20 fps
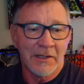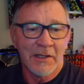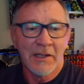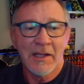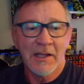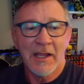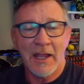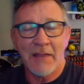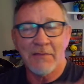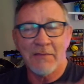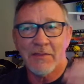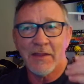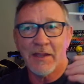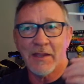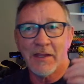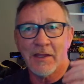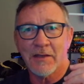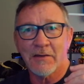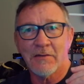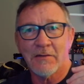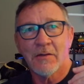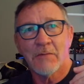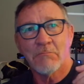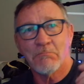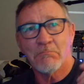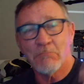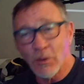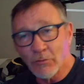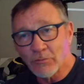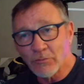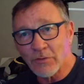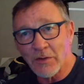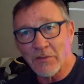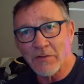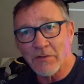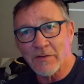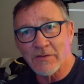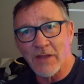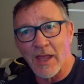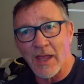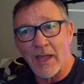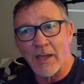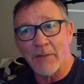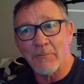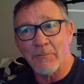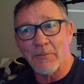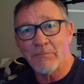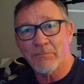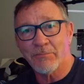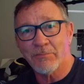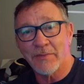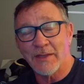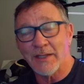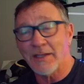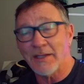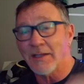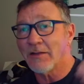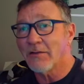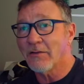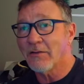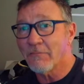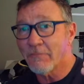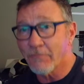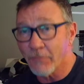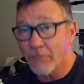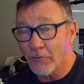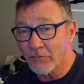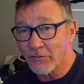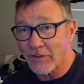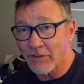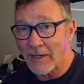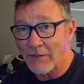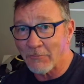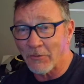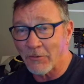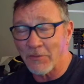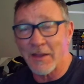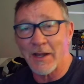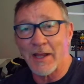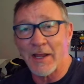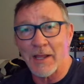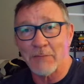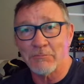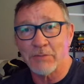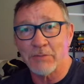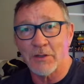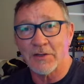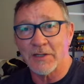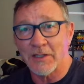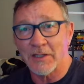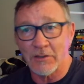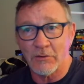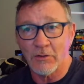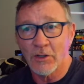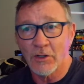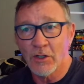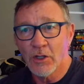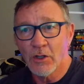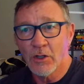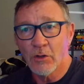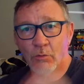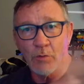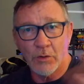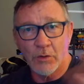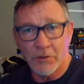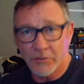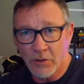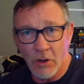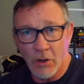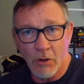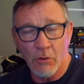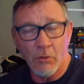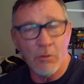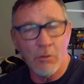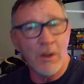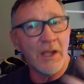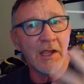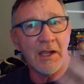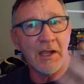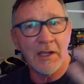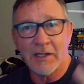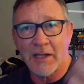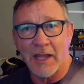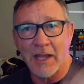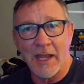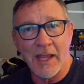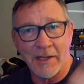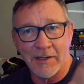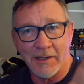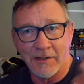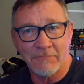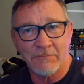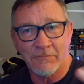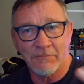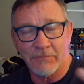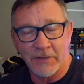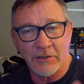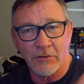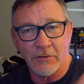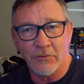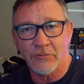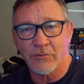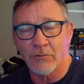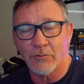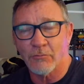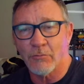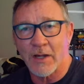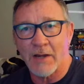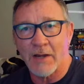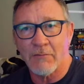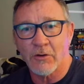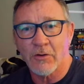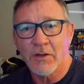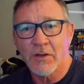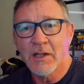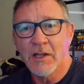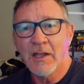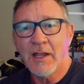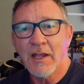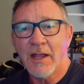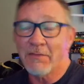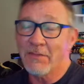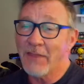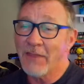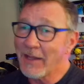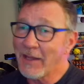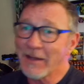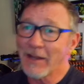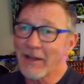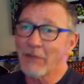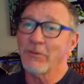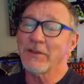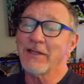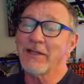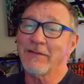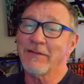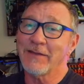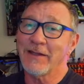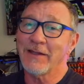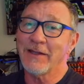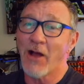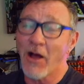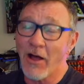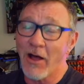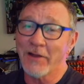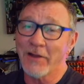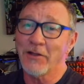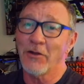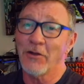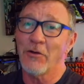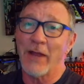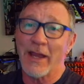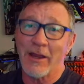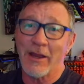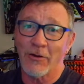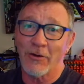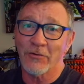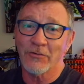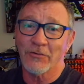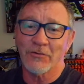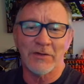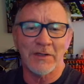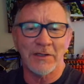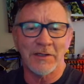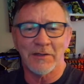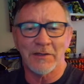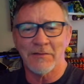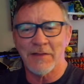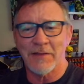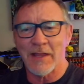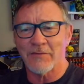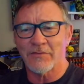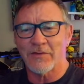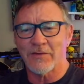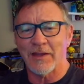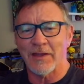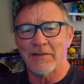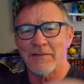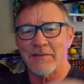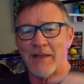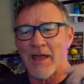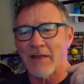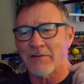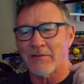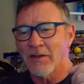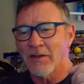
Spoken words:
And then most of the time, the first camera that I had plugged in would go away and it flickers and whatever. And then I would get the audio error saying that